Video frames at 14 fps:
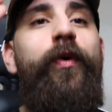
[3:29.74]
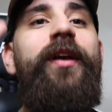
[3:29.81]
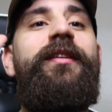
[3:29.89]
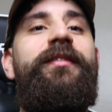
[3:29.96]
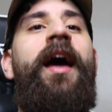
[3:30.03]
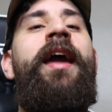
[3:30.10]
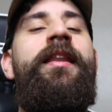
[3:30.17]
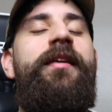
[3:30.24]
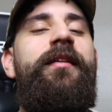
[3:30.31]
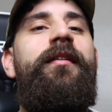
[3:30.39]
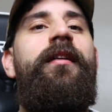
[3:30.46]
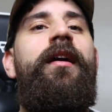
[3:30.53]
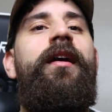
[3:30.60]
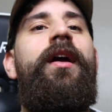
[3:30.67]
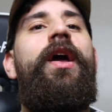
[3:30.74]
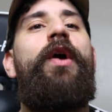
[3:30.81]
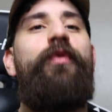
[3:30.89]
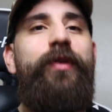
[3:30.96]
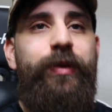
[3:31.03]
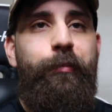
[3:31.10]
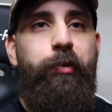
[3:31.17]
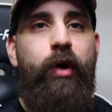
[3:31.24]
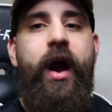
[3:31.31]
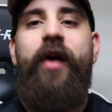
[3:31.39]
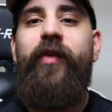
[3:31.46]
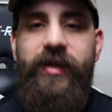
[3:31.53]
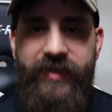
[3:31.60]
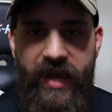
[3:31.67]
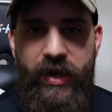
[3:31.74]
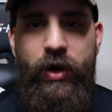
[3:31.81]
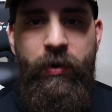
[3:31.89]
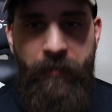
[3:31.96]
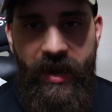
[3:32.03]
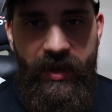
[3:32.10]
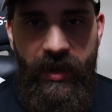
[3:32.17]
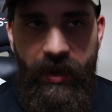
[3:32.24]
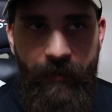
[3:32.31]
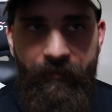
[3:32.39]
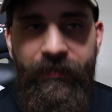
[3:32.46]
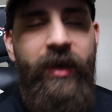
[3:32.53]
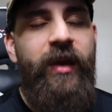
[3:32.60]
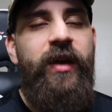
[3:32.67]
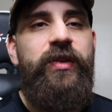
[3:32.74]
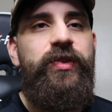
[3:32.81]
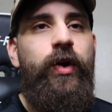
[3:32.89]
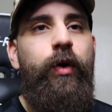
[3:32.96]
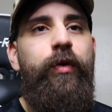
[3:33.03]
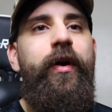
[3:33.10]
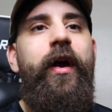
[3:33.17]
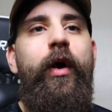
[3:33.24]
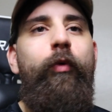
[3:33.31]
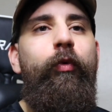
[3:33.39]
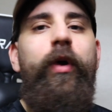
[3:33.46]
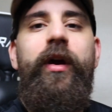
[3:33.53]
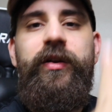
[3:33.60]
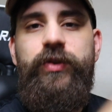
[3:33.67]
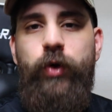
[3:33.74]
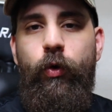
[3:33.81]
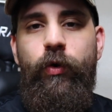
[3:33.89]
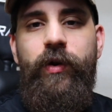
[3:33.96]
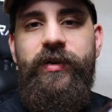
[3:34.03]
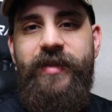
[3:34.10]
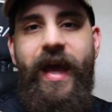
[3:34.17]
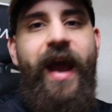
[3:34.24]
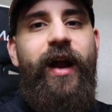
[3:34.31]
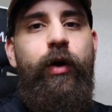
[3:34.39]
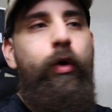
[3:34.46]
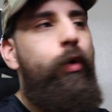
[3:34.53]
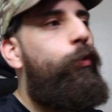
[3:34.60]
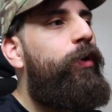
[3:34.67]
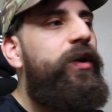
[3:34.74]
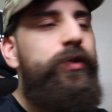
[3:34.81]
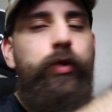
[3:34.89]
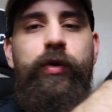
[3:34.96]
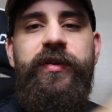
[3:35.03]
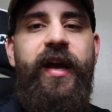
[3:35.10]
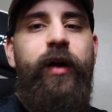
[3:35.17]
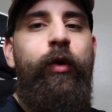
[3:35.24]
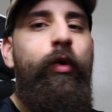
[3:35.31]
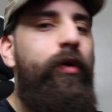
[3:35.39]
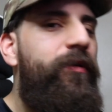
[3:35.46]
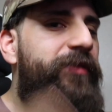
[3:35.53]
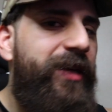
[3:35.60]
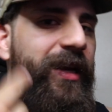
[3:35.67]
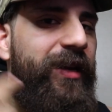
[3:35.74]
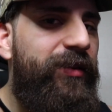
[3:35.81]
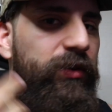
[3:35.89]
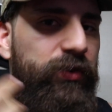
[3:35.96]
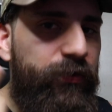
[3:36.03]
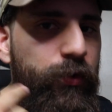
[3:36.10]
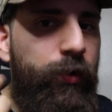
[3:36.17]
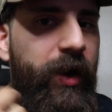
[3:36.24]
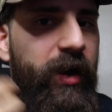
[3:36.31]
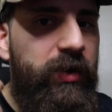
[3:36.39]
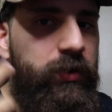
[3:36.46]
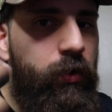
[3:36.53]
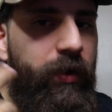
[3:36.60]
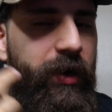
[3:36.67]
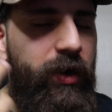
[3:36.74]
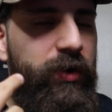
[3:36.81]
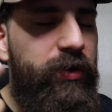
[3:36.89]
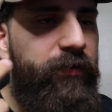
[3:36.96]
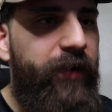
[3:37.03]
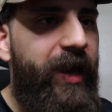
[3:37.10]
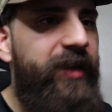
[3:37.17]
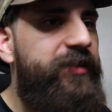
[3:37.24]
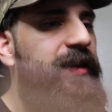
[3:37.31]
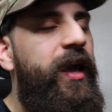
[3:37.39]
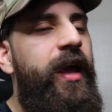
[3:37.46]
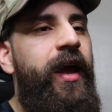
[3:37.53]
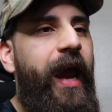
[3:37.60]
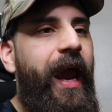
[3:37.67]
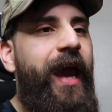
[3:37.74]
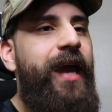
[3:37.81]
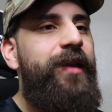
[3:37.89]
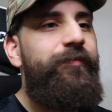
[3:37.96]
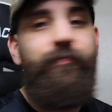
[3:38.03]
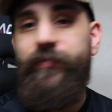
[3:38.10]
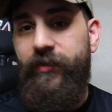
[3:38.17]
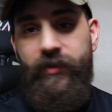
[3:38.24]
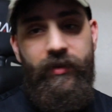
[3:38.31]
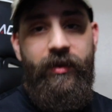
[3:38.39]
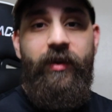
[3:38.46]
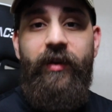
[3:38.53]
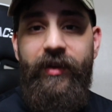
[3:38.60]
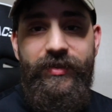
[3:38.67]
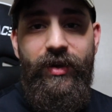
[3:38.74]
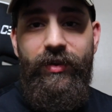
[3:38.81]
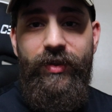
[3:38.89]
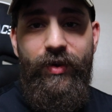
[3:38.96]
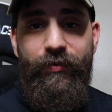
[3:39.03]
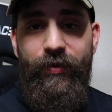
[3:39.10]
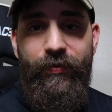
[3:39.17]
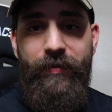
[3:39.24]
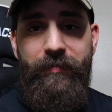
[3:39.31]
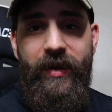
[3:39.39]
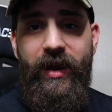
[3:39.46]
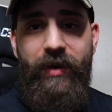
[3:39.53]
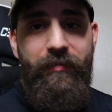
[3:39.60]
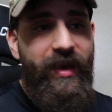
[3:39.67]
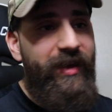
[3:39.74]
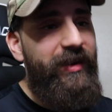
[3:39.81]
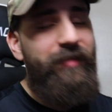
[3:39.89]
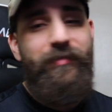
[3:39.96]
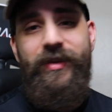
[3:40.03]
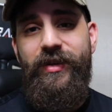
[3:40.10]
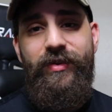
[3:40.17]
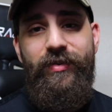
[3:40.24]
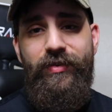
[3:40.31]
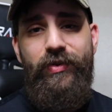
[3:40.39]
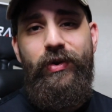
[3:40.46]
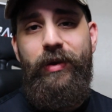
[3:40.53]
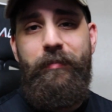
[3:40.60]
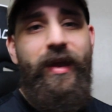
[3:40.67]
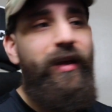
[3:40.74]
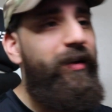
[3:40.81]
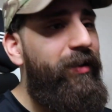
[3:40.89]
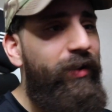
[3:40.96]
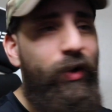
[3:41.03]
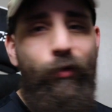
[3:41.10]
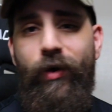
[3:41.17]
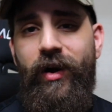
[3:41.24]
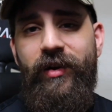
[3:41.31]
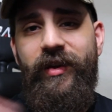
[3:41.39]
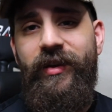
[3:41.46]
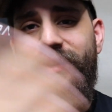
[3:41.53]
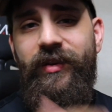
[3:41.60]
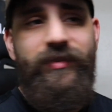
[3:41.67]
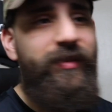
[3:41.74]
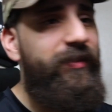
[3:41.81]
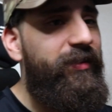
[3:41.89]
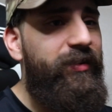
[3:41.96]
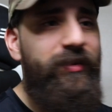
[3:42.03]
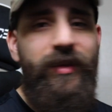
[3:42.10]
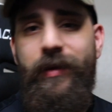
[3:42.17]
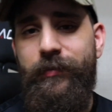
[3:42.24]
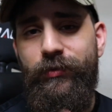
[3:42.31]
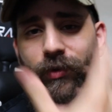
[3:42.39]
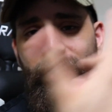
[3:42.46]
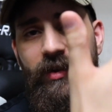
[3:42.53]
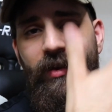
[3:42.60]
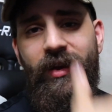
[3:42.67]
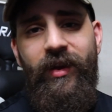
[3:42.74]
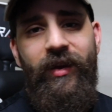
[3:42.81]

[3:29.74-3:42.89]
excited with the progress that you're making. So work towards that goal. Work towards that goal of seeing those few hairs growing on your face, and it's all over from there, man. I mean, you know, you're gonna be a hunk walking into the clubs with a